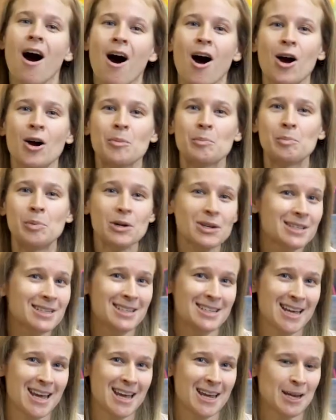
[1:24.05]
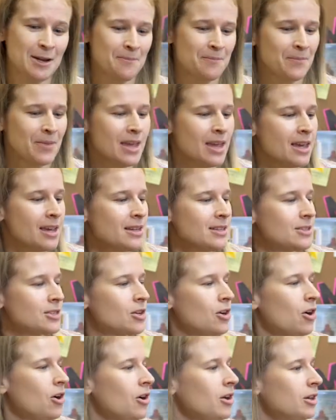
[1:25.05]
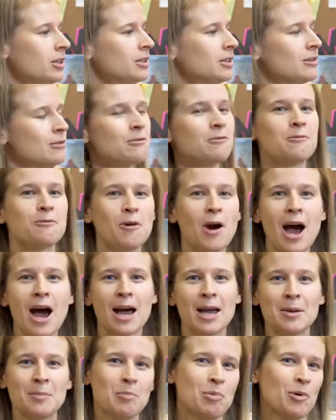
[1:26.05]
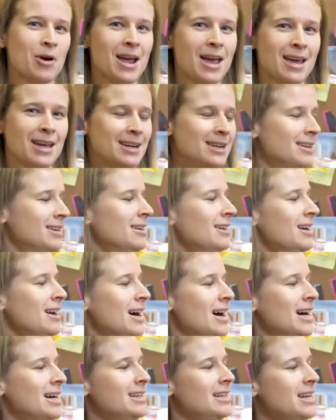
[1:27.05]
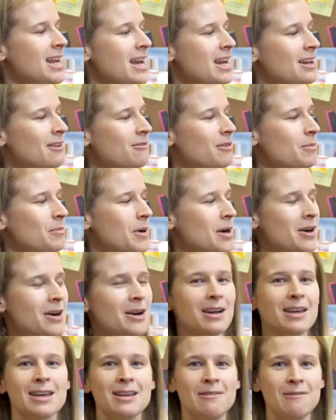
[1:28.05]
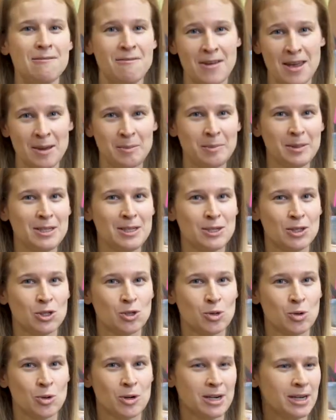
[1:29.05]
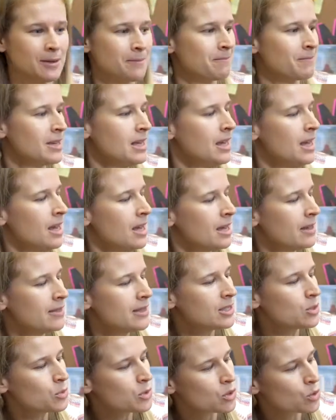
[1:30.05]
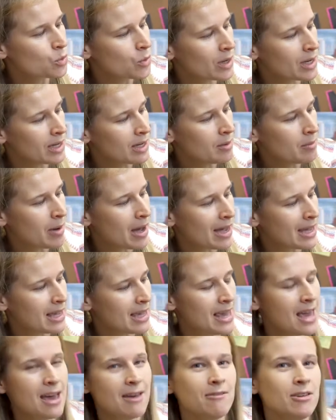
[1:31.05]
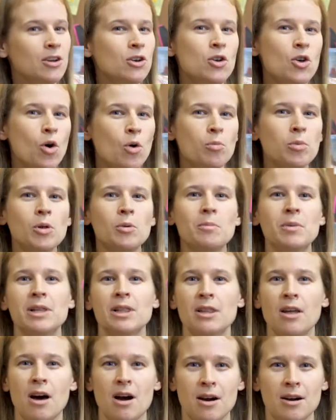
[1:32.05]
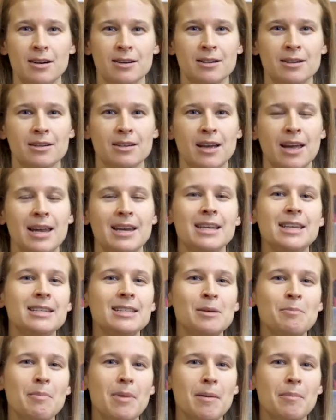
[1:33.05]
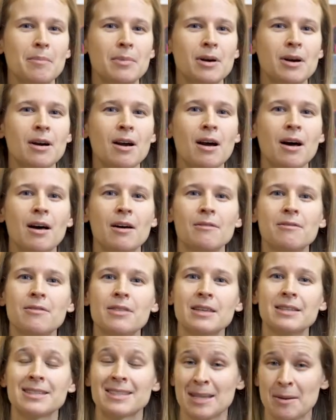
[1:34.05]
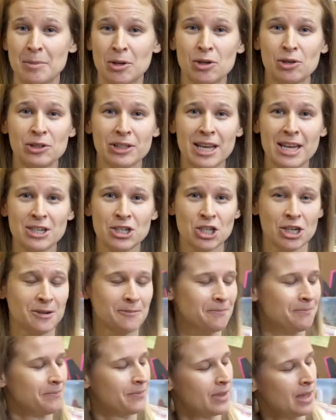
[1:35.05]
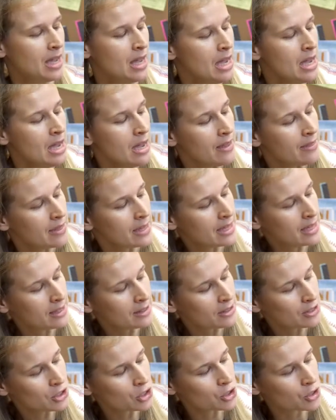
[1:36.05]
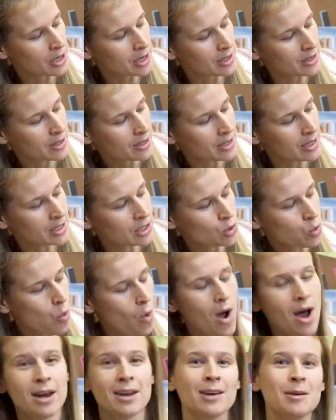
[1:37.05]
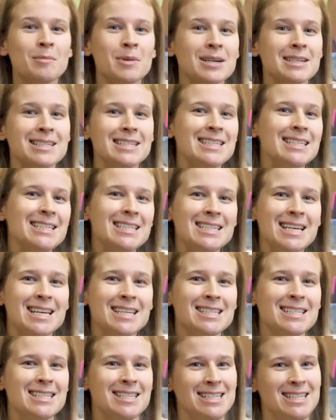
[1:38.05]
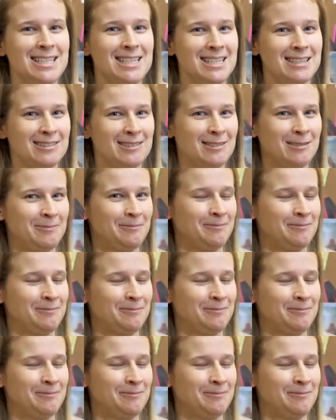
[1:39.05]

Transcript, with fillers: Our book today is called Fry Bread, a Native American family story. And this was written by Kevin Noble Maillard, and he's a member of the Seminole Nation. The illustrator is Juana Martinez Neal.